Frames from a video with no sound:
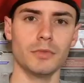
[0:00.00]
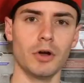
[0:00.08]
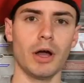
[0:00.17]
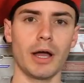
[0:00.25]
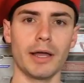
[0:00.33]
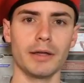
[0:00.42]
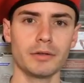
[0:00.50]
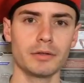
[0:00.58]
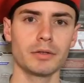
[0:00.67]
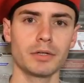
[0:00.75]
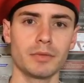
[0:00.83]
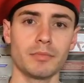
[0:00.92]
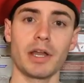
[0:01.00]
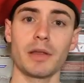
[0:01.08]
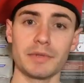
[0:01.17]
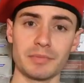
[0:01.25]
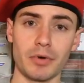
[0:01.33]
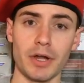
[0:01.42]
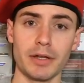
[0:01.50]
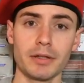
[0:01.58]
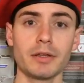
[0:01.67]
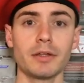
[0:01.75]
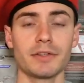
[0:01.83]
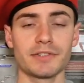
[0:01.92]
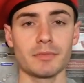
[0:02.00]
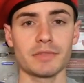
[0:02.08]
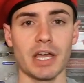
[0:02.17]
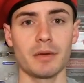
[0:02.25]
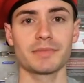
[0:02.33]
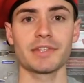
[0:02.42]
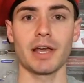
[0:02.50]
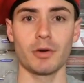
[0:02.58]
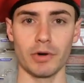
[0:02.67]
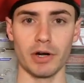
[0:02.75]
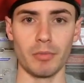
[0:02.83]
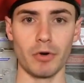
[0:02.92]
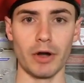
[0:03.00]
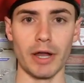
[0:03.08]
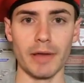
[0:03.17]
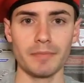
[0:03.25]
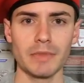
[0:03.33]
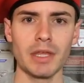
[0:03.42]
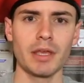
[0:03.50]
Oh, hi. My name is Brett, and sometimes I wear a beret,